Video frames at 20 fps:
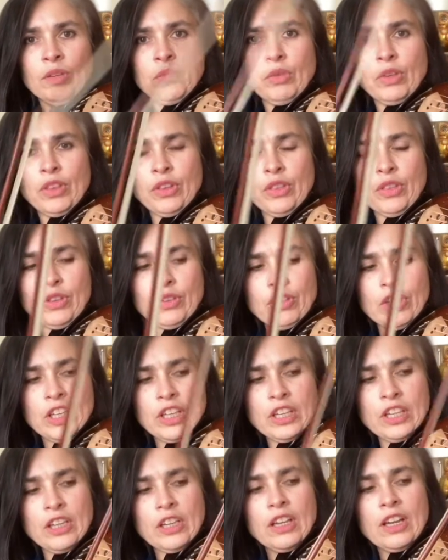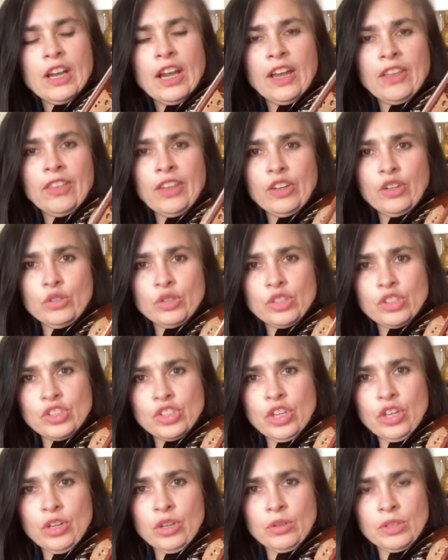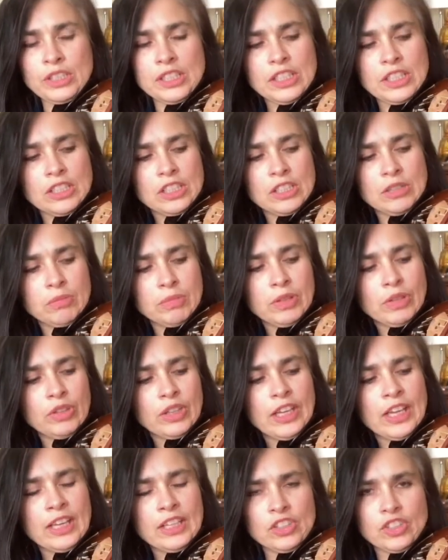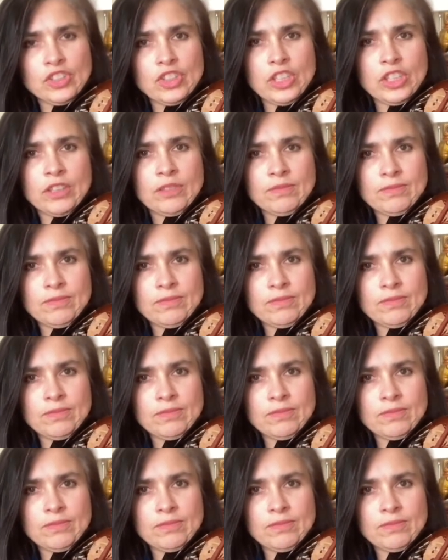with the 3. And then your so is easy, it'll be on the A string.